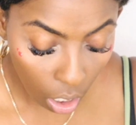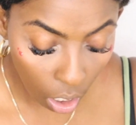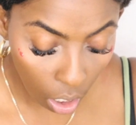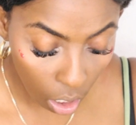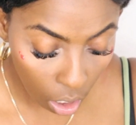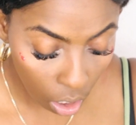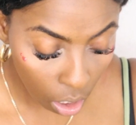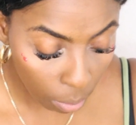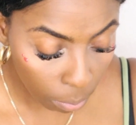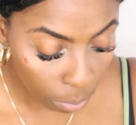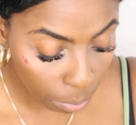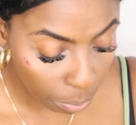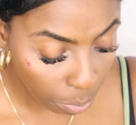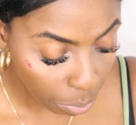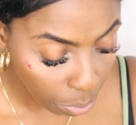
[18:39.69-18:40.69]

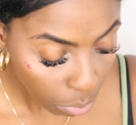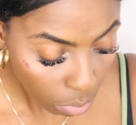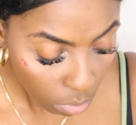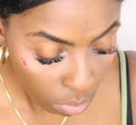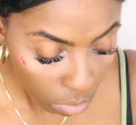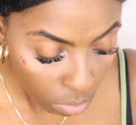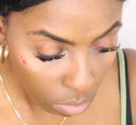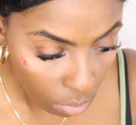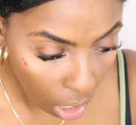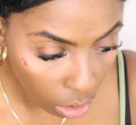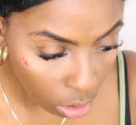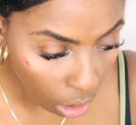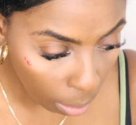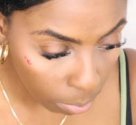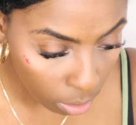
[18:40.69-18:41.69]
Um,
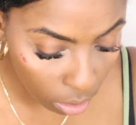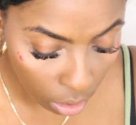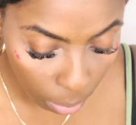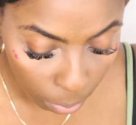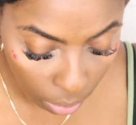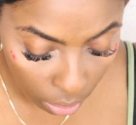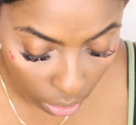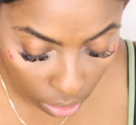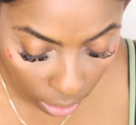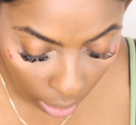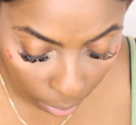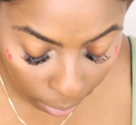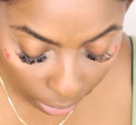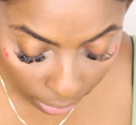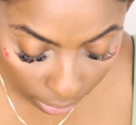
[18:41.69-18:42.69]
so I'm just going to blend this
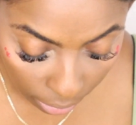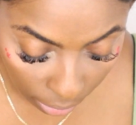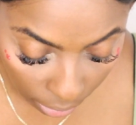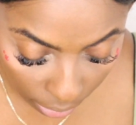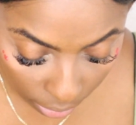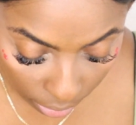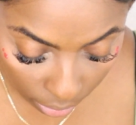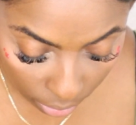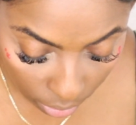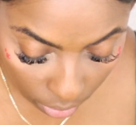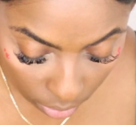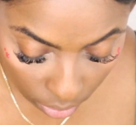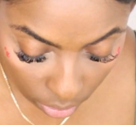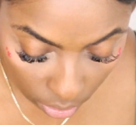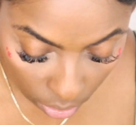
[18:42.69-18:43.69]
out again
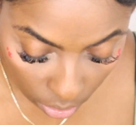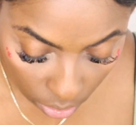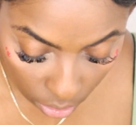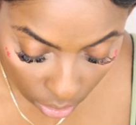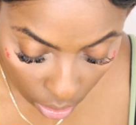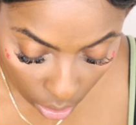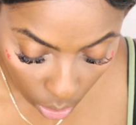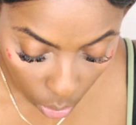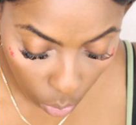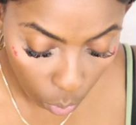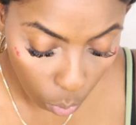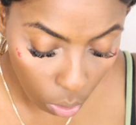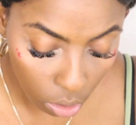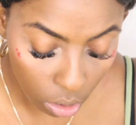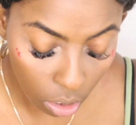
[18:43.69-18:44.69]

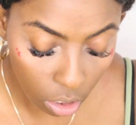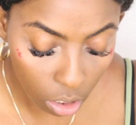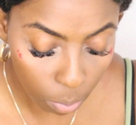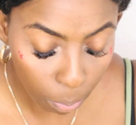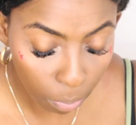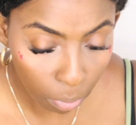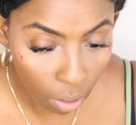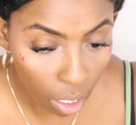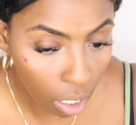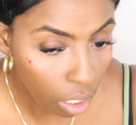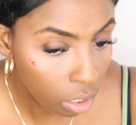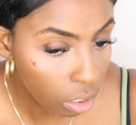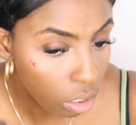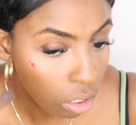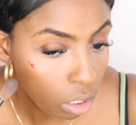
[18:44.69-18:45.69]
with this
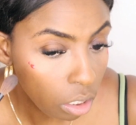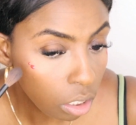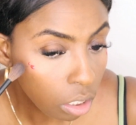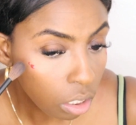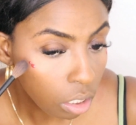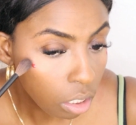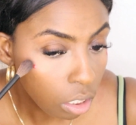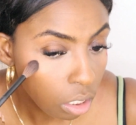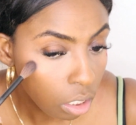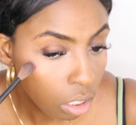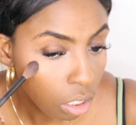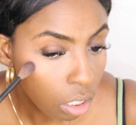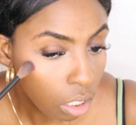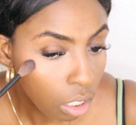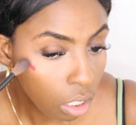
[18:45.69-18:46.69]
brush
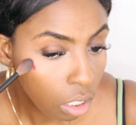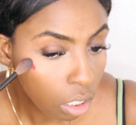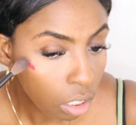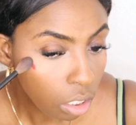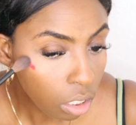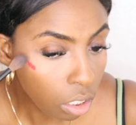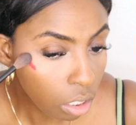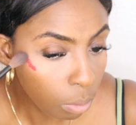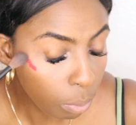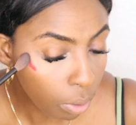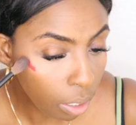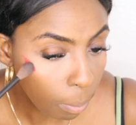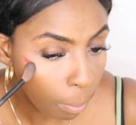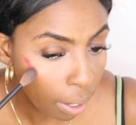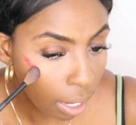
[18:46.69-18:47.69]
to
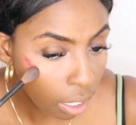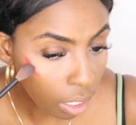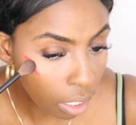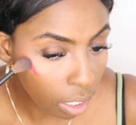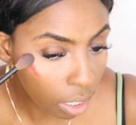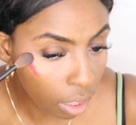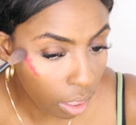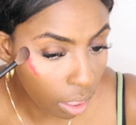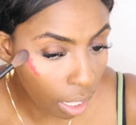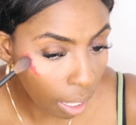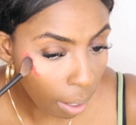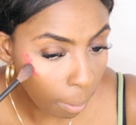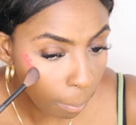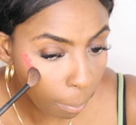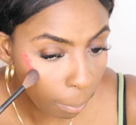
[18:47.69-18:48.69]
bring back
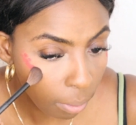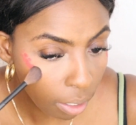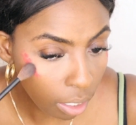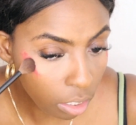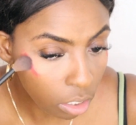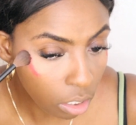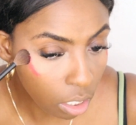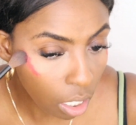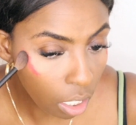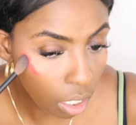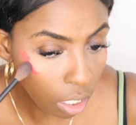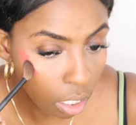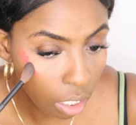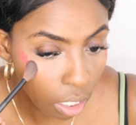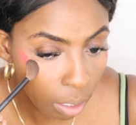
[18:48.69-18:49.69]
that blush
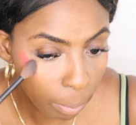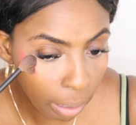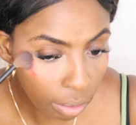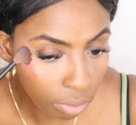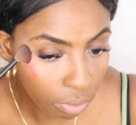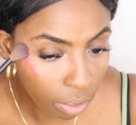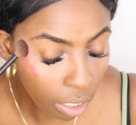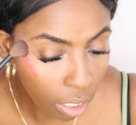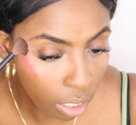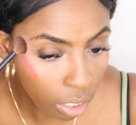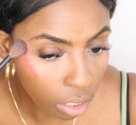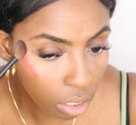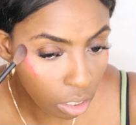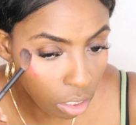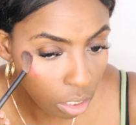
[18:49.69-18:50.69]
color in my
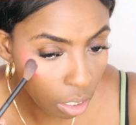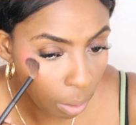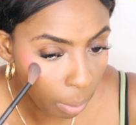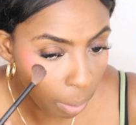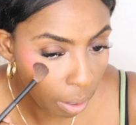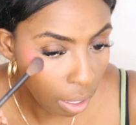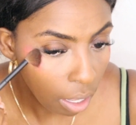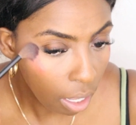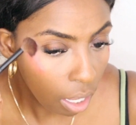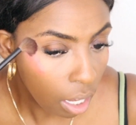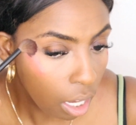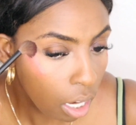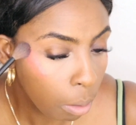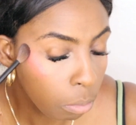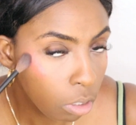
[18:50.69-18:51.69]
face.
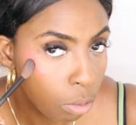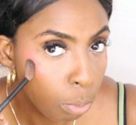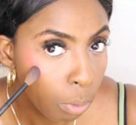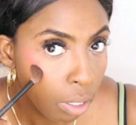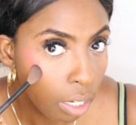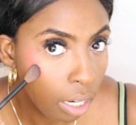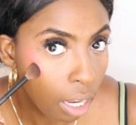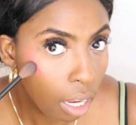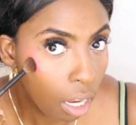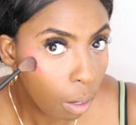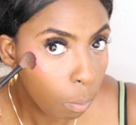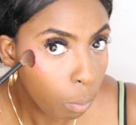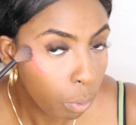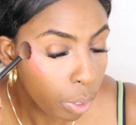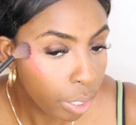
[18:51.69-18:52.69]
And I'm just bringing that
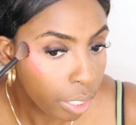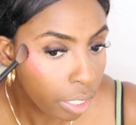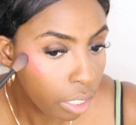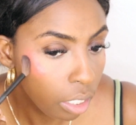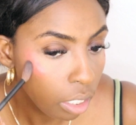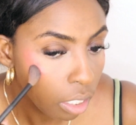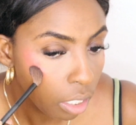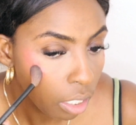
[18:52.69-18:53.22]
upward.